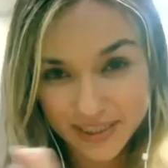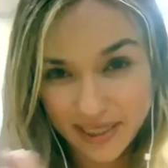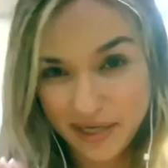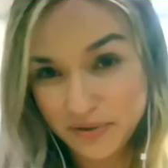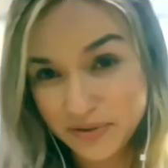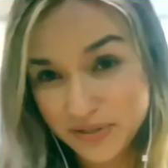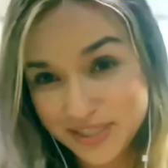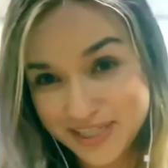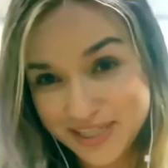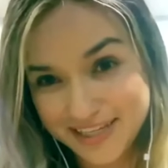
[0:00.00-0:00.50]
of the
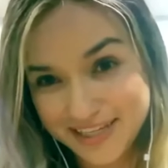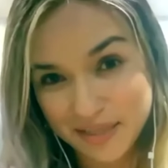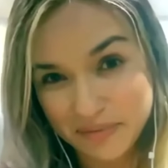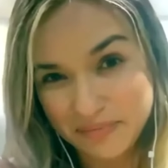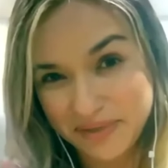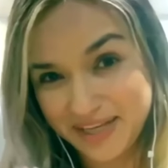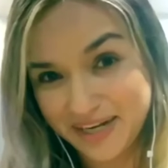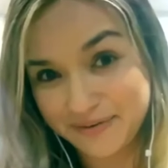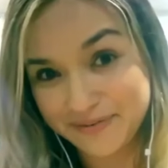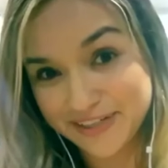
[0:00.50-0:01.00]
DAOs and
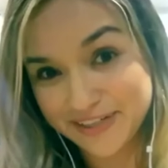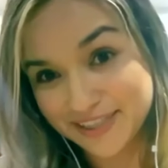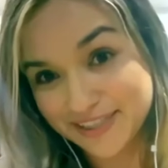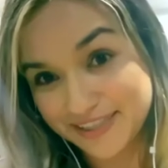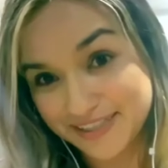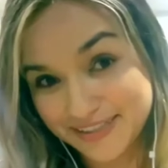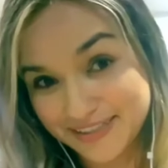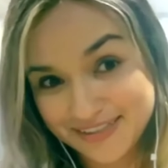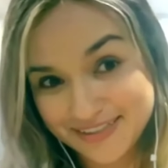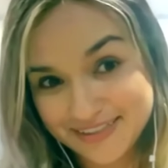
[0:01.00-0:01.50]
the
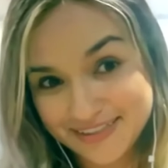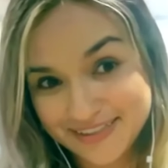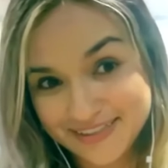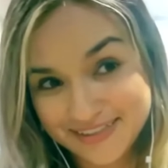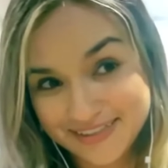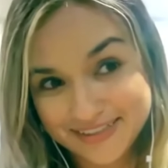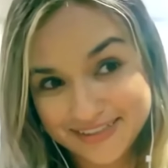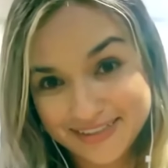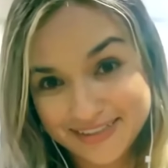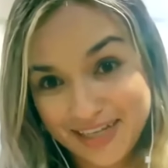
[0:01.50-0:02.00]
metaverses.
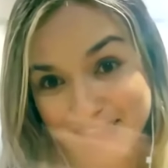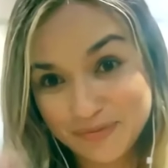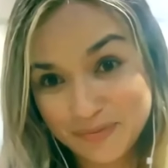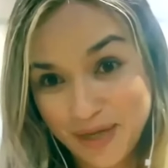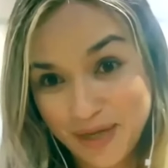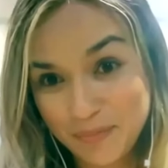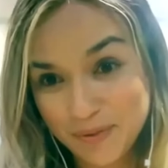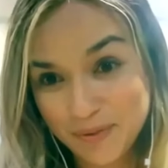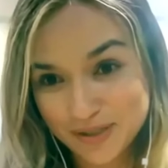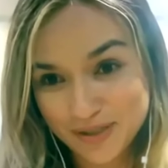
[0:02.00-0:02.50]
That's
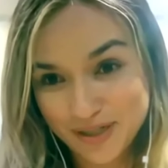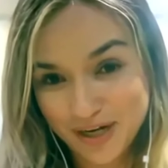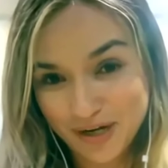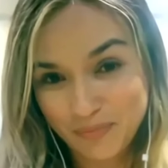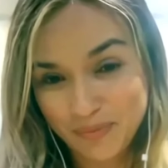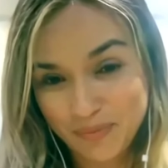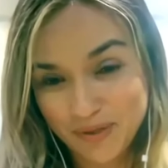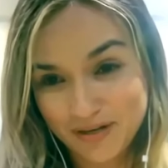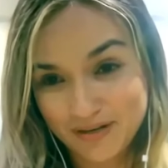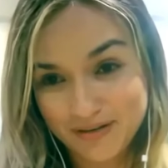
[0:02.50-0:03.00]
my okay.
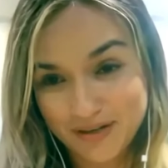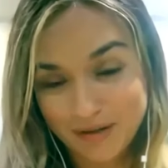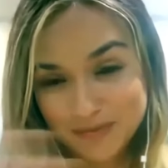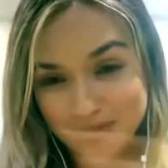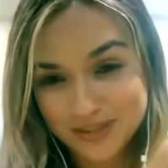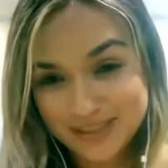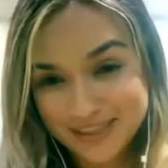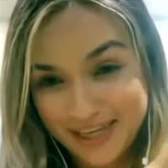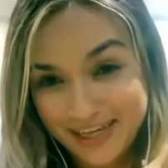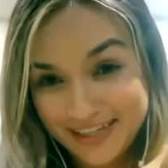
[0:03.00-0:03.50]
personal
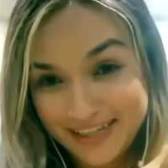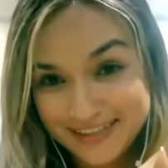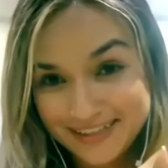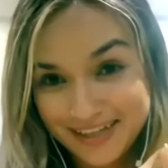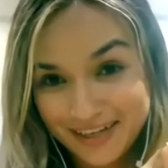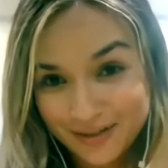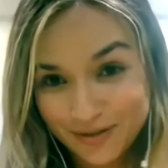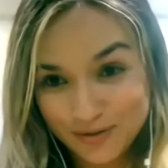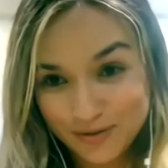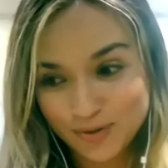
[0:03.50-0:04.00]
opinion. I'm not
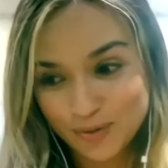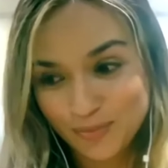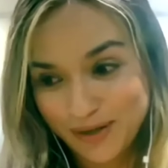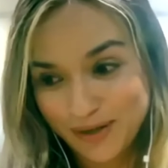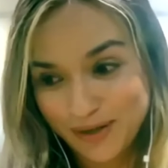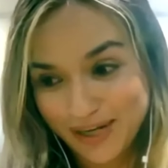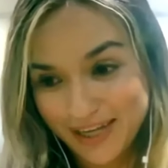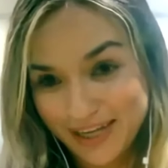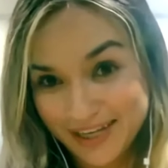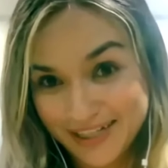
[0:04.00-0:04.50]
saying that go
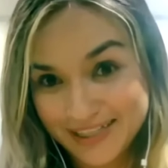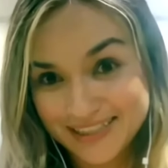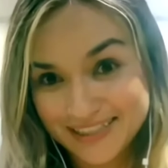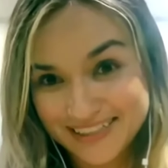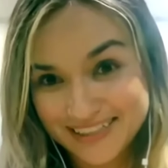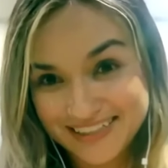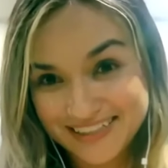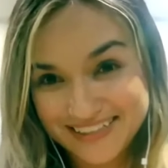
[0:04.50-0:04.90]
okay. to buy anything.